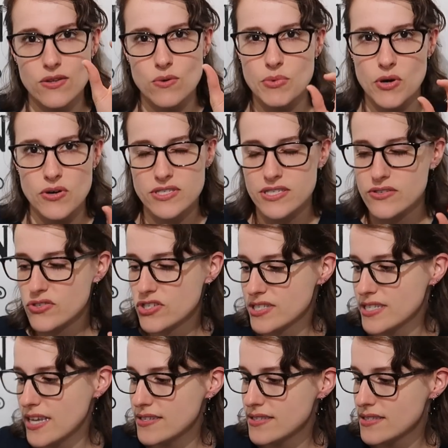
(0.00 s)
the little bar still
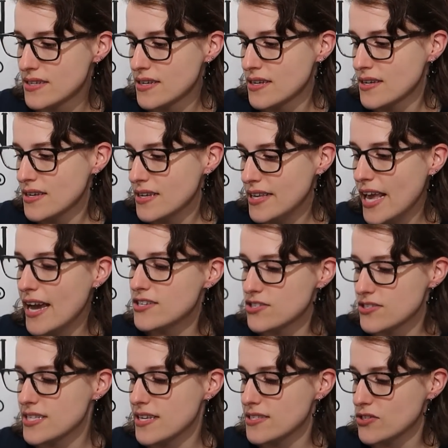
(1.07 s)
just says, yeah, it
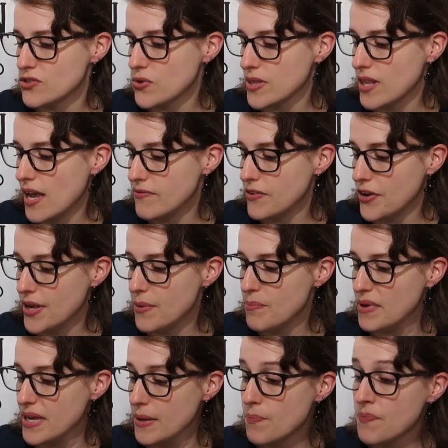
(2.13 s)
just says enjoy life on it.
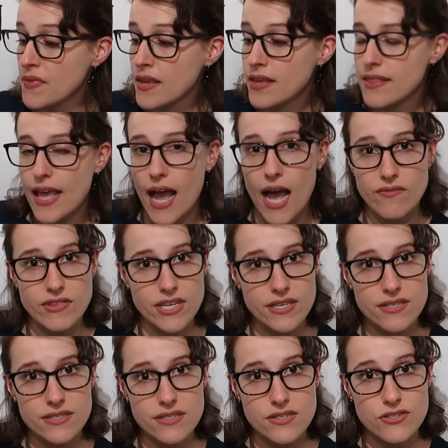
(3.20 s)
But they have
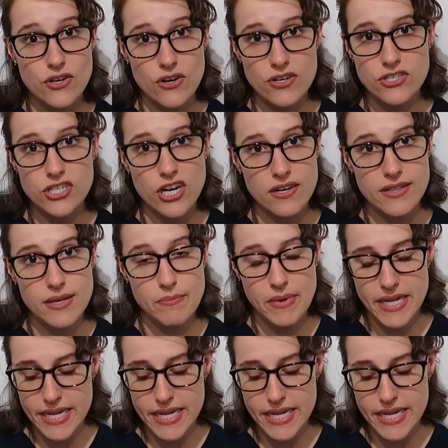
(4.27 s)
these dark chocolate